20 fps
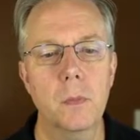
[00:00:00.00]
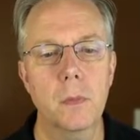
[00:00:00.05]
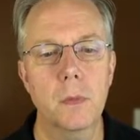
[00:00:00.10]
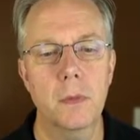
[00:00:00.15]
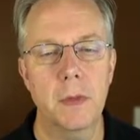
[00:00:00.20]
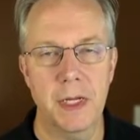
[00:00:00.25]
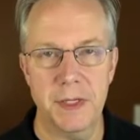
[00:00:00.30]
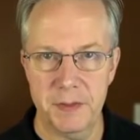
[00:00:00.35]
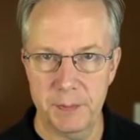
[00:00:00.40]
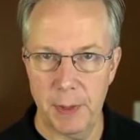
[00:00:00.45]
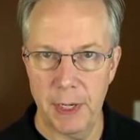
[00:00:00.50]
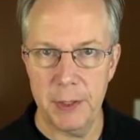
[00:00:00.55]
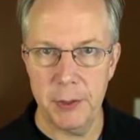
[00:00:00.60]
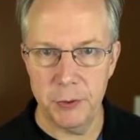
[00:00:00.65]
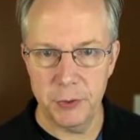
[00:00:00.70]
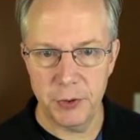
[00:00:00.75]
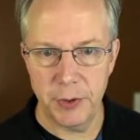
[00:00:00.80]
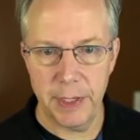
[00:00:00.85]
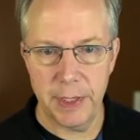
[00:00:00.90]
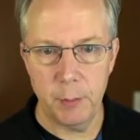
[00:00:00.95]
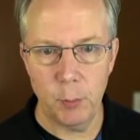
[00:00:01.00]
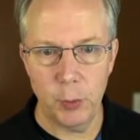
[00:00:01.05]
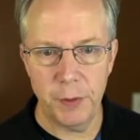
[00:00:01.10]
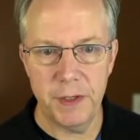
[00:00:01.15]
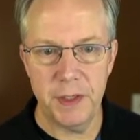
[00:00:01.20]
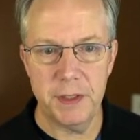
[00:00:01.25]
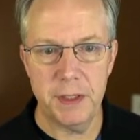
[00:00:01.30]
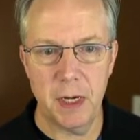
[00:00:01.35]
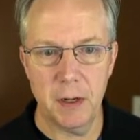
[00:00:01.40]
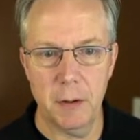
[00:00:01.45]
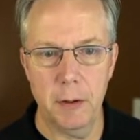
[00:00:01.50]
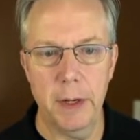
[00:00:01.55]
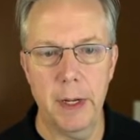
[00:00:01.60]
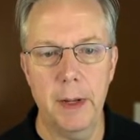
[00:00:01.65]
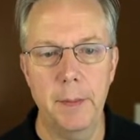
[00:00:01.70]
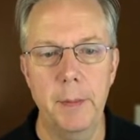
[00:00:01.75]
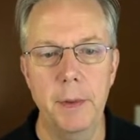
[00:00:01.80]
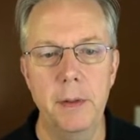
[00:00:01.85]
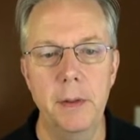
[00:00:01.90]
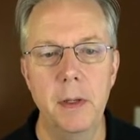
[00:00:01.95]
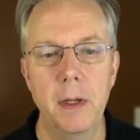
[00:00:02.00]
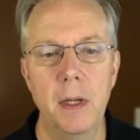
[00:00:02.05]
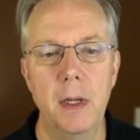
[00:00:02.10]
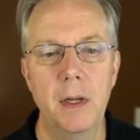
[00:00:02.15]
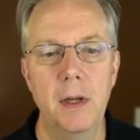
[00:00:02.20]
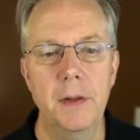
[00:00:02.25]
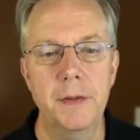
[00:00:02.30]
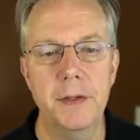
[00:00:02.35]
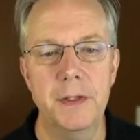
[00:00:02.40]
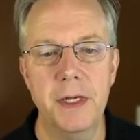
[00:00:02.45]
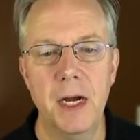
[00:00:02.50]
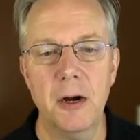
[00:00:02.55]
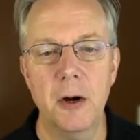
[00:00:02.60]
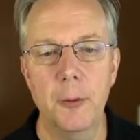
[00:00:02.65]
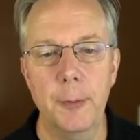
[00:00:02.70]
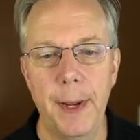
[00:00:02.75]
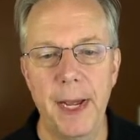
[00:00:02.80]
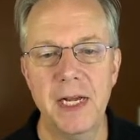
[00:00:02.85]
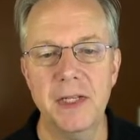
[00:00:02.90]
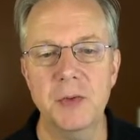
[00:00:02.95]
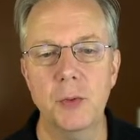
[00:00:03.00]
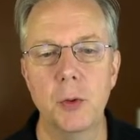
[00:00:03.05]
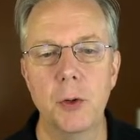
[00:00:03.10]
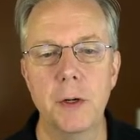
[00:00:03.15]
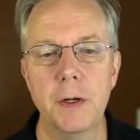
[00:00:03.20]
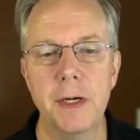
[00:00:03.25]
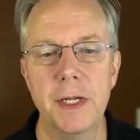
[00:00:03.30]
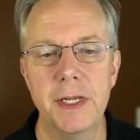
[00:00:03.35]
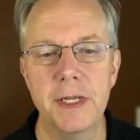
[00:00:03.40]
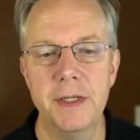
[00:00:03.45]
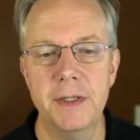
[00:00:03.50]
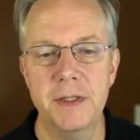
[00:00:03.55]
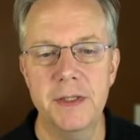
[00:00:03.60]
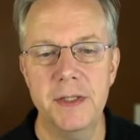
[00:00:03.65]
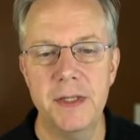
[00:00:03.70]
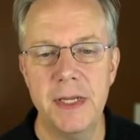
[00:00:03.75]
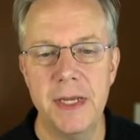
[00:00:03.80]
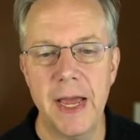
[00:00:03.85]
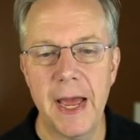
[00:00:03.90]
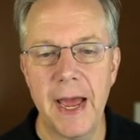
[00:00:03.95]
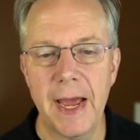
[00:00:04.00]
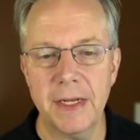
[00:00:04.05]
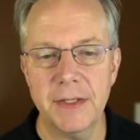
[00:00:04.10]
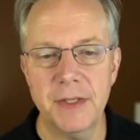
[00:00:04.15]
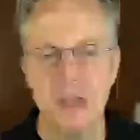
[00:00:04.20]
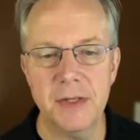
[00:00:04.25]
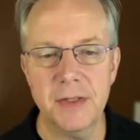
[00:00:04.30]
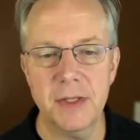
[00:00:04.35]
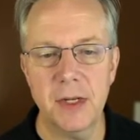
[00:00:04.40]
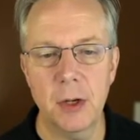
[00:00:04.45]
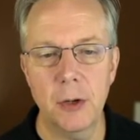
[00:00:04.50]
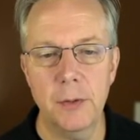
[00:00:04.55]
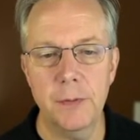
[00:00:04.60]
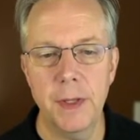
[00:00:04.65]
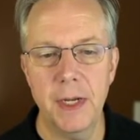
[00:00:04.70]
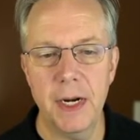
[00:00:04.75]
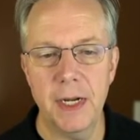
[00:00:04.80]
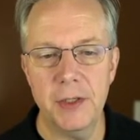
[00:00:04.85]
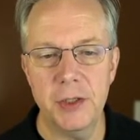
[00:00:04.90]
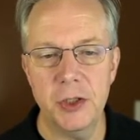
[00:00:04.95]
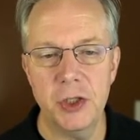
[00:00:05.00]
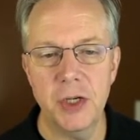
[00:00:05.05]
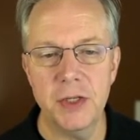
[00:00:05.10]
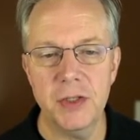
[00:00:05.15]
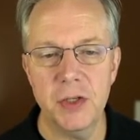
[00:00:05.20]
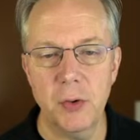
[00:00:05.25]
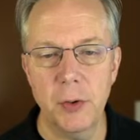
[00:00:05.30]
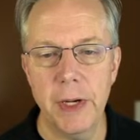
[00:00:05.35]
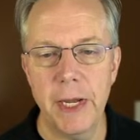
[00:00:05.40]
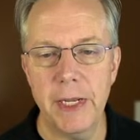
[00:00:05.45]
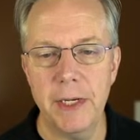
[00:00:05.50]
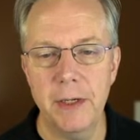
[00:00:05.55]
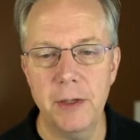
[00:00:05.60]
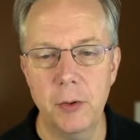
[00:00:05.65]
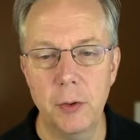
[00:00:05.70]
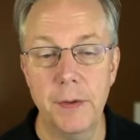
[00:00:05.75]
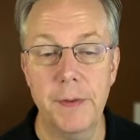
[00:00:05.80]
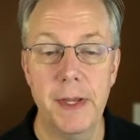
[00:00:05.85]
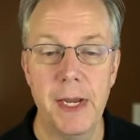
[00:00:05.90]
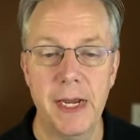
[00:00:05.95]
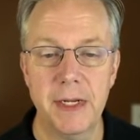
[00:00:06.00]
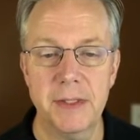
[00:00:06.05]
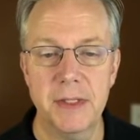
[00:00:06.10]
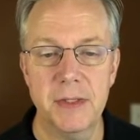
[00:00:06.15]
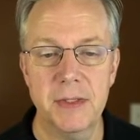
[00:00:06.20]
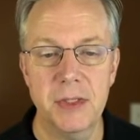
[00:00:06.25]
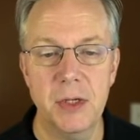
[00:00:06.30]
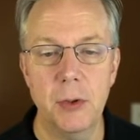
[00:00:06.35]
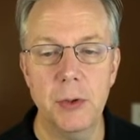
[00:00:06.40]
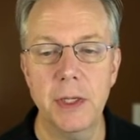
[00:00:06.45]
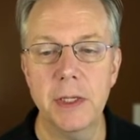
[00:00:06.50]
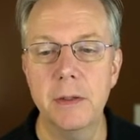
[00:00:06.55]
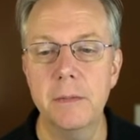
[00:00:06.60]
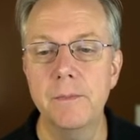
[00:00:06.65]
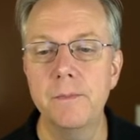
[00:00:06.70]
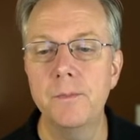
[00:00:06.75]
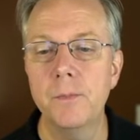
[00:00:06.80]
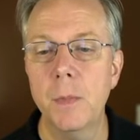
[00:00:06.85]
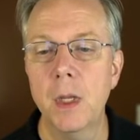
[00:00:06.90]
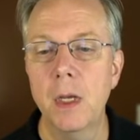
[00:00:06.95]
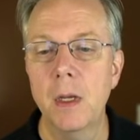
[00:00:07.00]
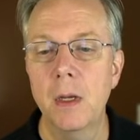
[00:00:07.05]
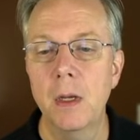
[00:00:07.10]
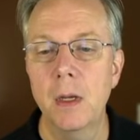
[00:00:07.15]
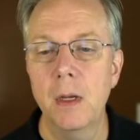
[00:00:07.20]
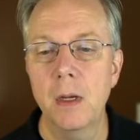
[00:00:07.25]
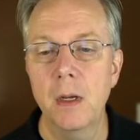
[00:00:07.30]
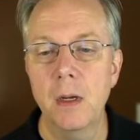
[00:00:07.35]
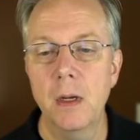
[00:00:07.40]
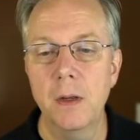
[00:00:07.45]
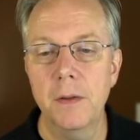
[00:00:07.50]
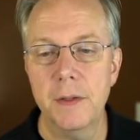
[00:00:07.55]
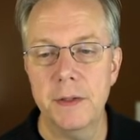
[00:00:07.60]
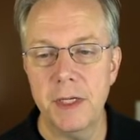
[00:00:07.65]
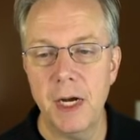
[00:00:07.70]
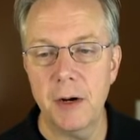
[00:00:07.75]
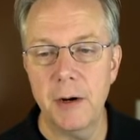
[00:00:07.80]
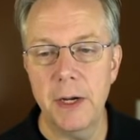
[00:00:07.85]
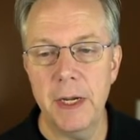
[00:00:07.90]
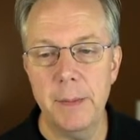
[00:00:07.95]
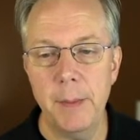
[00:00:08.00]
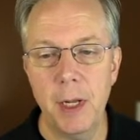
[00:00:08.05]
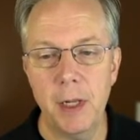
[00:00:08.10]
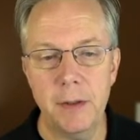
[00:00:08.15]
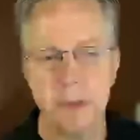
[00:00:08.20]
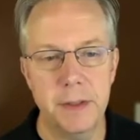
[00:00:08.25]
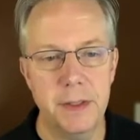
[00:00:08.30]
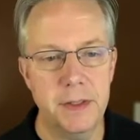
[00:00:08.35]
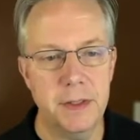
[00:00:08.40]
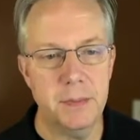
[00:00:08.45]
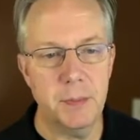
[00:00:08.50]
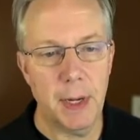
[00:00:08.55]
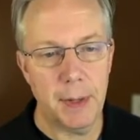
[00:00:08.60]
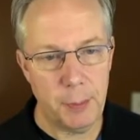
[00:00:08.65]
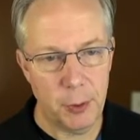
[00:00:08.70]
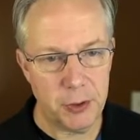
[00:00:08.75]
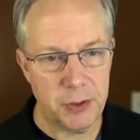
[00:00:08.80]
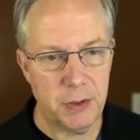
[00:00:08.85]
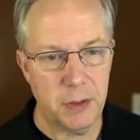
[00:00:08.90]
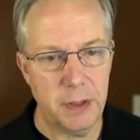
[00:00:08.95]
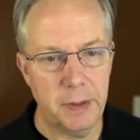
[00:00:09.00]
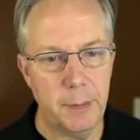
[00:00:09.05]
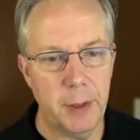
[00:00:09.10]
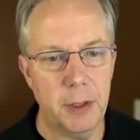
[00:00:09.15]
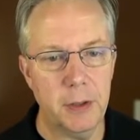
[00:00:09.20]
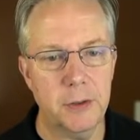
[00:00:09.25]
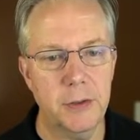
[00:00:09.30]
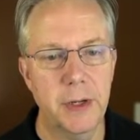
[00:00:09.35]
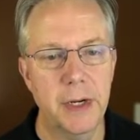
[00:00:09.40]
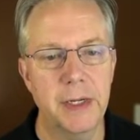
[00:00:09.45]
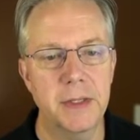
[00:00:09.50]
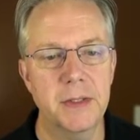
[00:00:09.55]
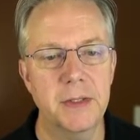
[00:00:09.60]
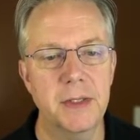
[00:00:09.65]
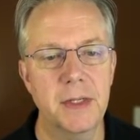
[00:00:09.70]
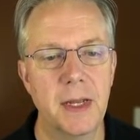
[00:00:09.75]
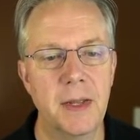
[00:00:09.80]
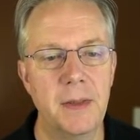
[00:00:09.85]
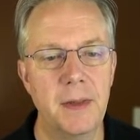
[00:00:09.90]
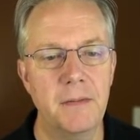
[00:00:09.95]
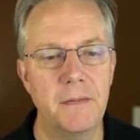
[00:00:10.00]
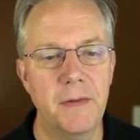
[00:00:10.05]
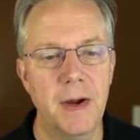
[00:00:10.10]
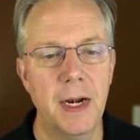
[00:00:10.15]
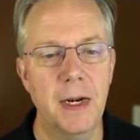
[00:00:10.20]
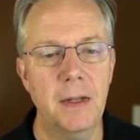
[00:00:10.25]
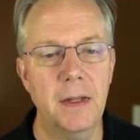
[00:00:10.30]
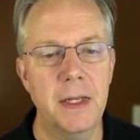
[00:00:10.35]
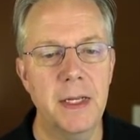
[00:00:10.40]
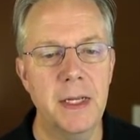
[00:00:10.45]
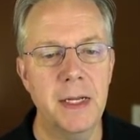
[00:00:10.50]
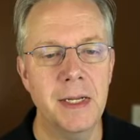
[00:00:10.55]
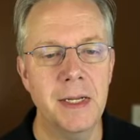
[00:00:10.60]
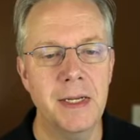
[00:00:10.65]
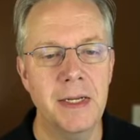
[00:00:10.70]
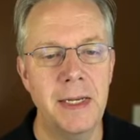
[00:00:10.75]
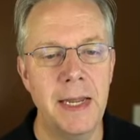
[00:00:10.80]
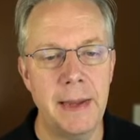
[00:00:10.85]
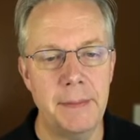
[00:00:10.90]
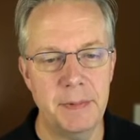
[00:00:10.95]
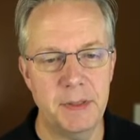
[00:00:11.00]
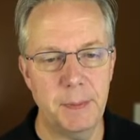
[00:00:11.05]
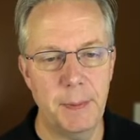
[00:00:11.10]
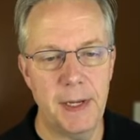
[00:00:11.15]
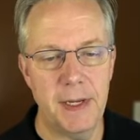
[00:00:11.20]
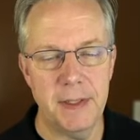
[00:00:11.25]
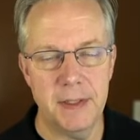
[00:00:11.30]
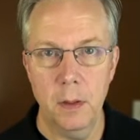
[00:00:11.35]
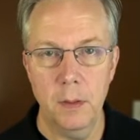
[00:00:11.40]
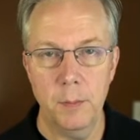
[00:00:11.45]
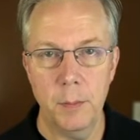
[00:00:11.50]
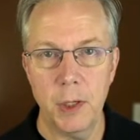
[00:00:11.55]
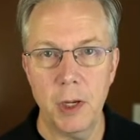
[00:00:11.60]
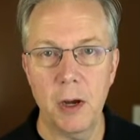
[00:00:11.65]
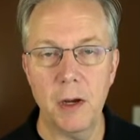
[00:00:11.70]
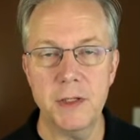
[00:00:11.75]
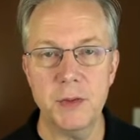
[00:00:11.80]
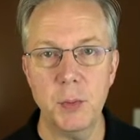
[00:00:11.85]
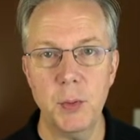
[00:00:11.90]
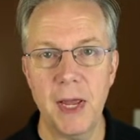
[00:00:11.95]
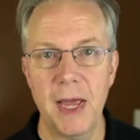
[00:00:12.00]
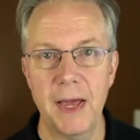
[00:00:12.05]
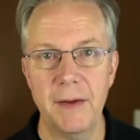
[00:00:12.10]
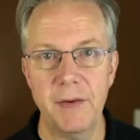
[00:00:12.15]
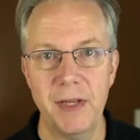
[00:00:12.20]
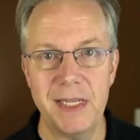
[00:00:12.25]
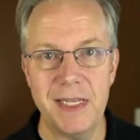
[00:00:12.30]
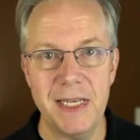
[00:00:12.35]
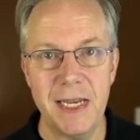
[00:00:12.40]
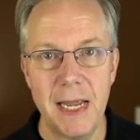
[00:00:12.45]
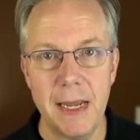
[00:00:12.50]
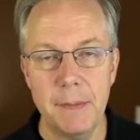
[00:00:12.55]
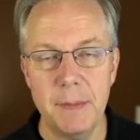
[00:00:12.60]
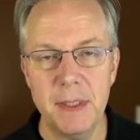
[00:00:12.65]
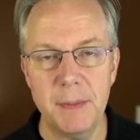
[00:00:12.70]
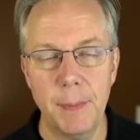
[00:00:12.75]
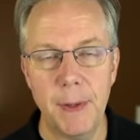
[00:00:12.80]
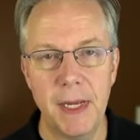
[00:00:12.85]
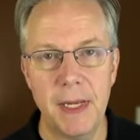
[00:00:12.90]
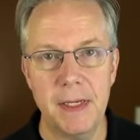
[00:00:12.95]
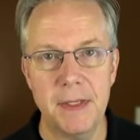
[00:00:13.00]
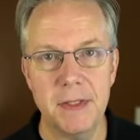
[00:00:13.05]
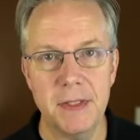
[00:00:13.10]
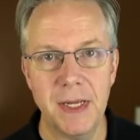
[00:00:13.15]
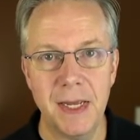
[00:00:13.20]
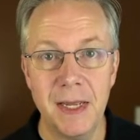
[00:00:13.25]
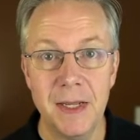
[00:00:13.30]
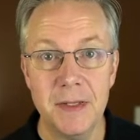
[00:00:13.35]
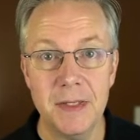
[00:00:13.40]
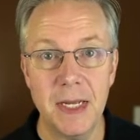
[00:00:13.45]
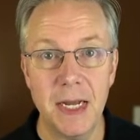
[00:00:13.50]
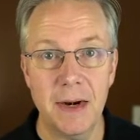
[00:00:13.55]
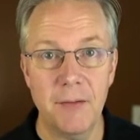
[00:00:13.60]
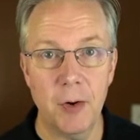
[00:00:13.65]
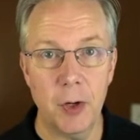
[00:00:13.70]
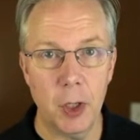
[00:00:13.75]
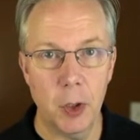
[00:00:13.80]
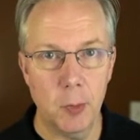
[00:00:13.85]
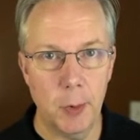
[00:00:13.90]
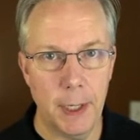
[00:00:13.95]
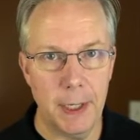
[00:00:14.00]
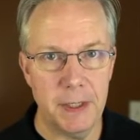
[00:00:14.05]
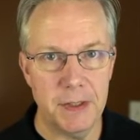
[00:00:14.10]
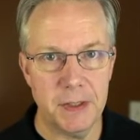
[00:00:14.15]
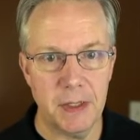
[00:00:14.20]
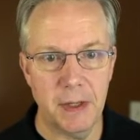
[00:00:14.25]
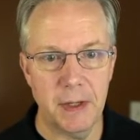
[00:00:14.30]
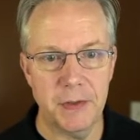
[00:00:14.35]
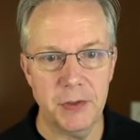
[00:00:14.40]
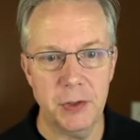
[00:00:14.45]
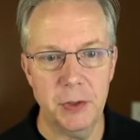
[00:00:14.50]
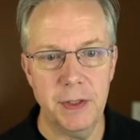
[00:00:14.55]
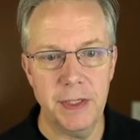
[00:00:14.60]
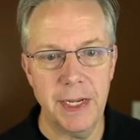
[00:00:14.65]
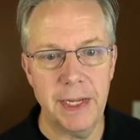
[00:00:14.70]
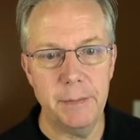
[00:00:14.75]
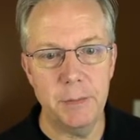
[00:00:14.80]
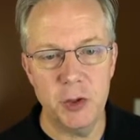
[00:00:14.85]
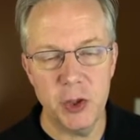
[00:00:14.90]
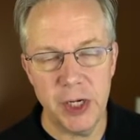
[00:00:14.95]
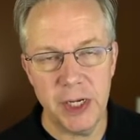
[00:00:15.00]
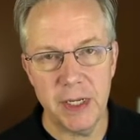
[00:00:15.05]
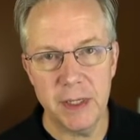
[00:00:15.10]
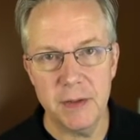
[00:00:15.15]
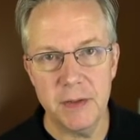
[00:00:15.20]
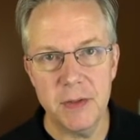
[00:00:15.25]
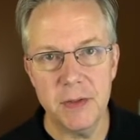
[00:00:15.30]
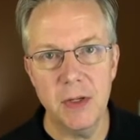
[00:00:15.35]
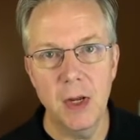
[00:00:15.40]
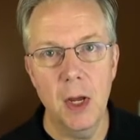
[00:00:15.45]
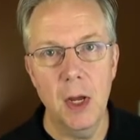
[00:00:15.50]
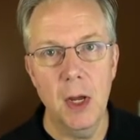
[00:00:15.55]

That's my username within Docker Hub. The Docker password is the access code that I just created, or the access token. The Docker email is my personal email address. And then finally, namespace, because we have a namespace inside of our Kubernetes cluster named Jenkins,